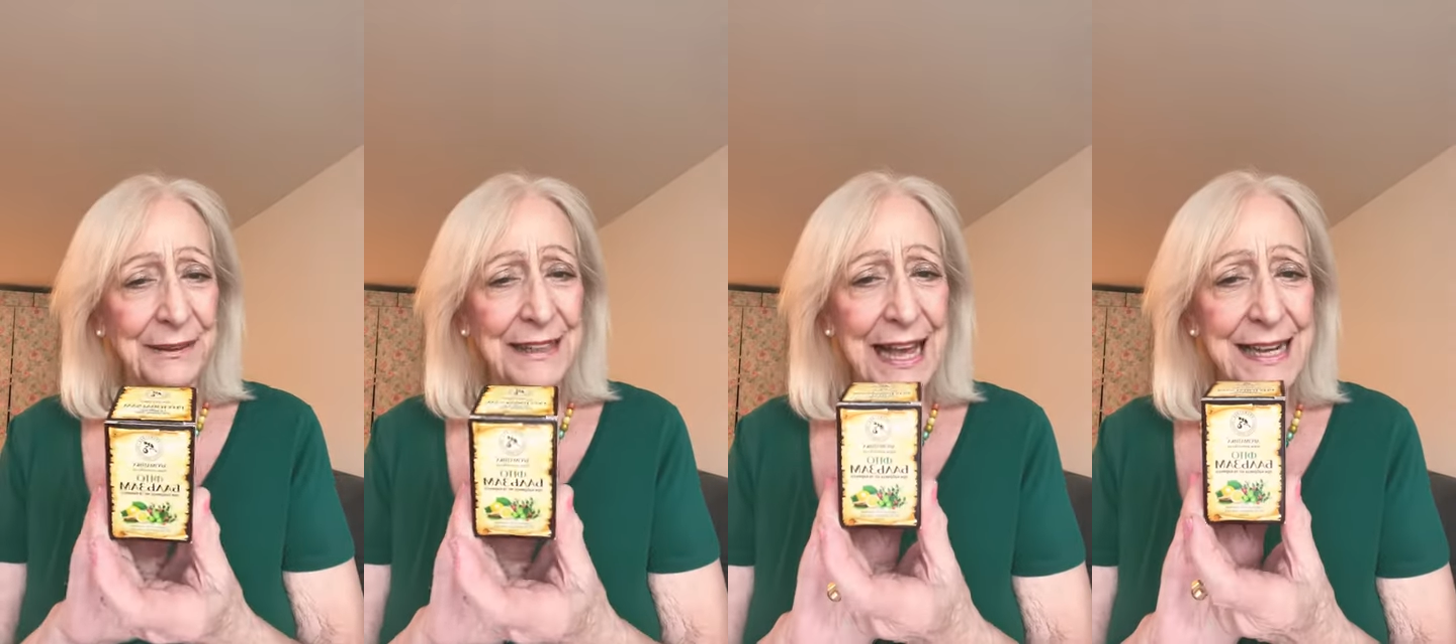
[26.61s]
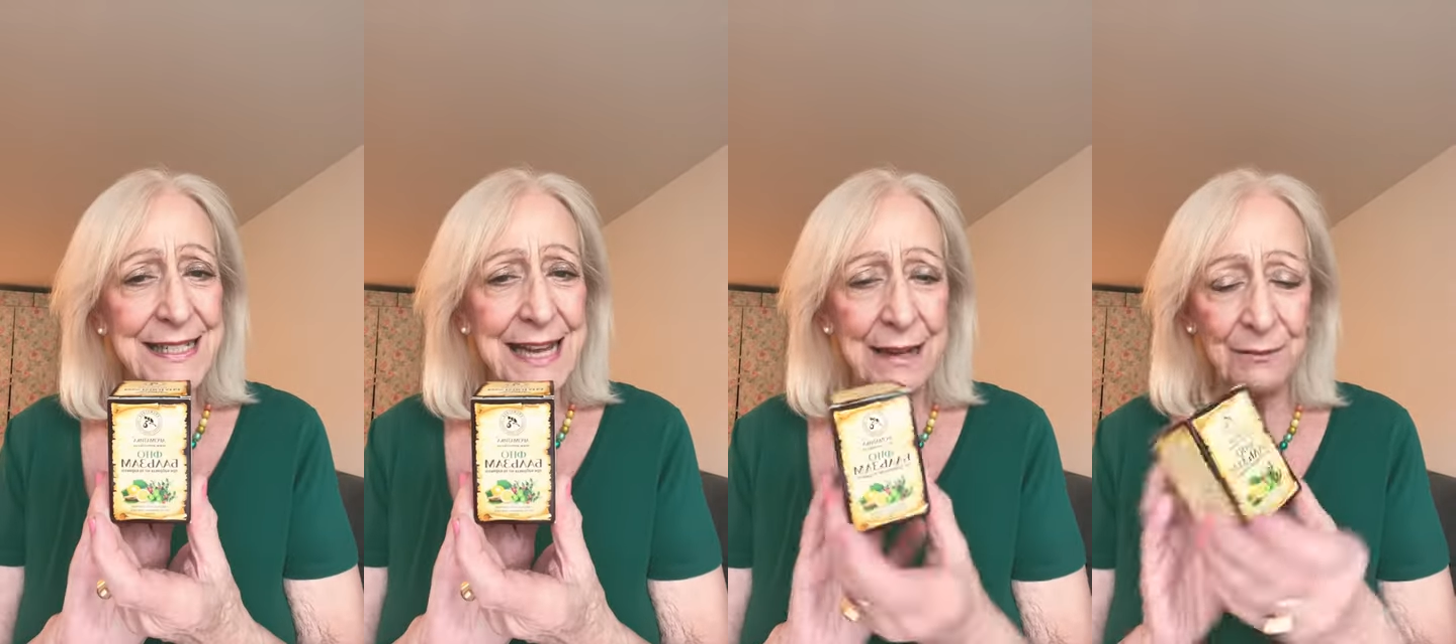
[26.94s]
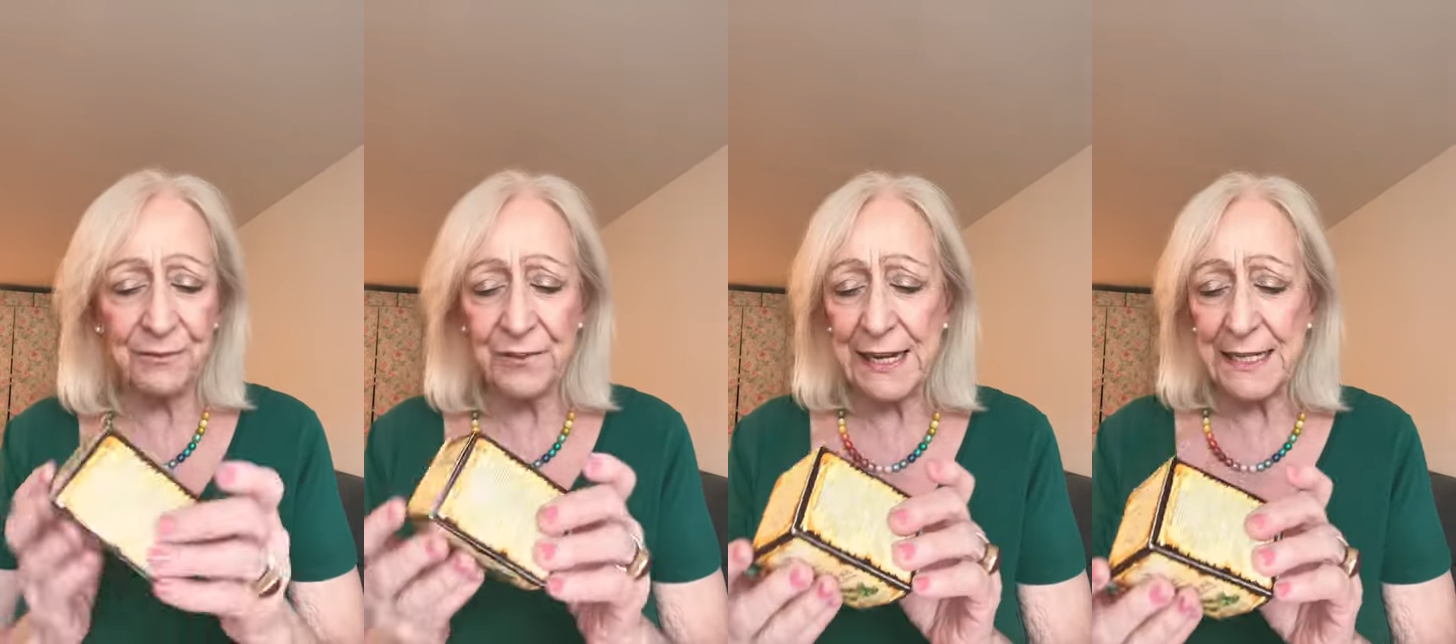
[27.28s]
legs and
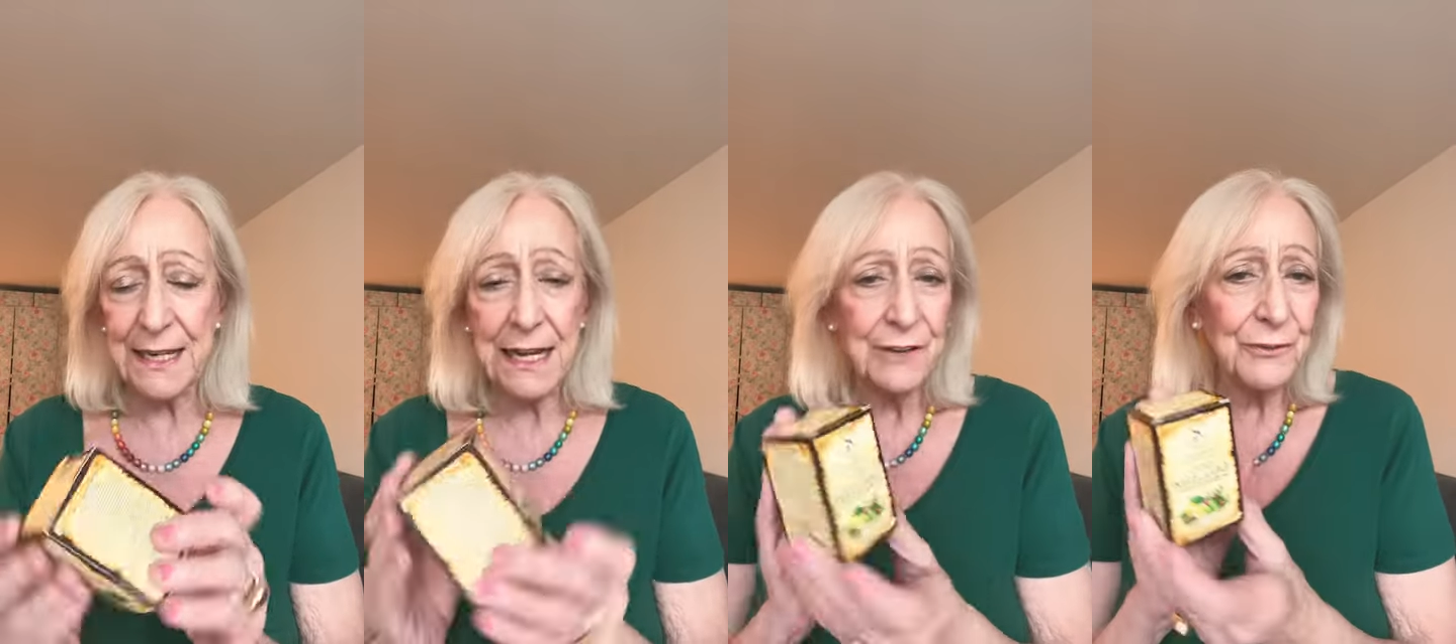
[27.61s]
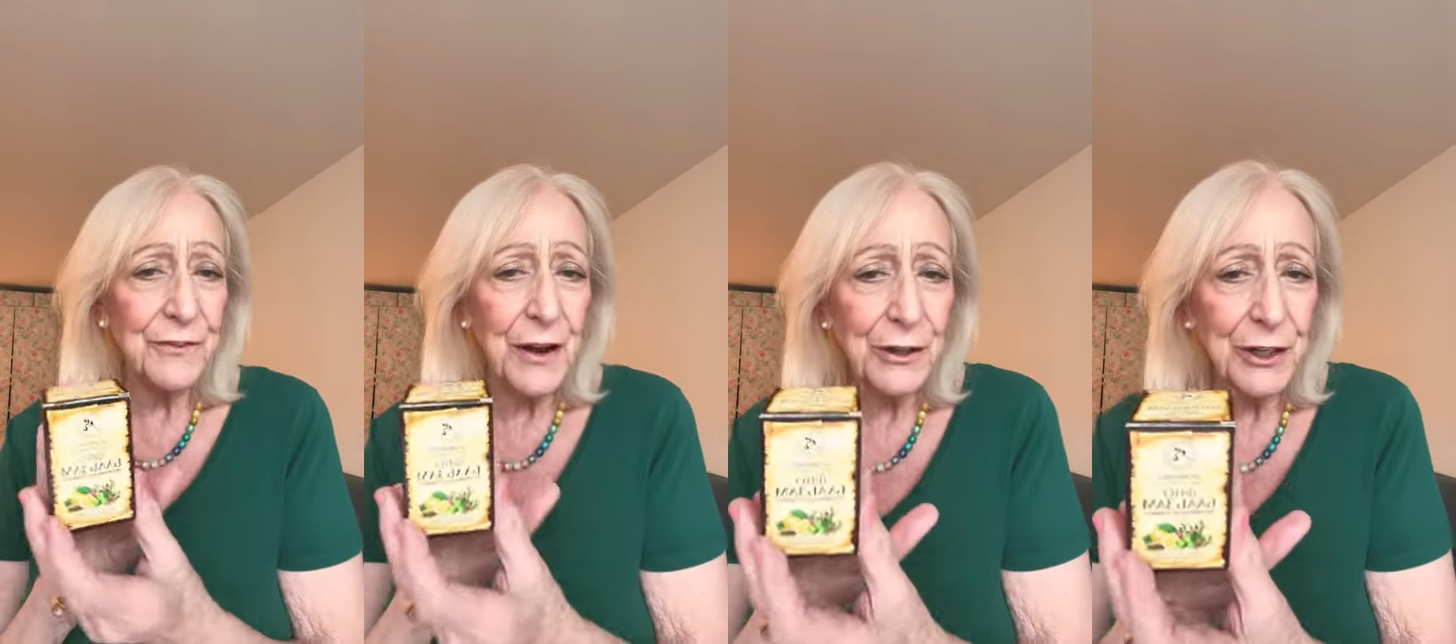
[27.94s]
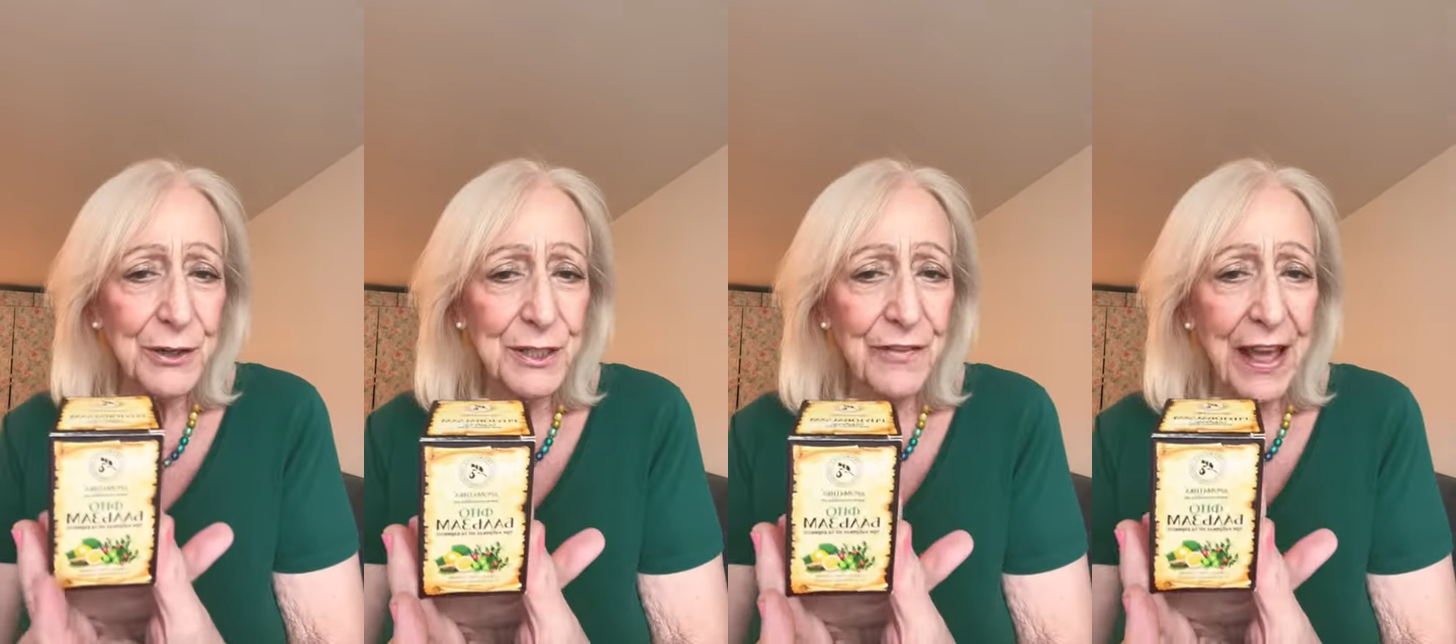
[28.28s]
feet for varicose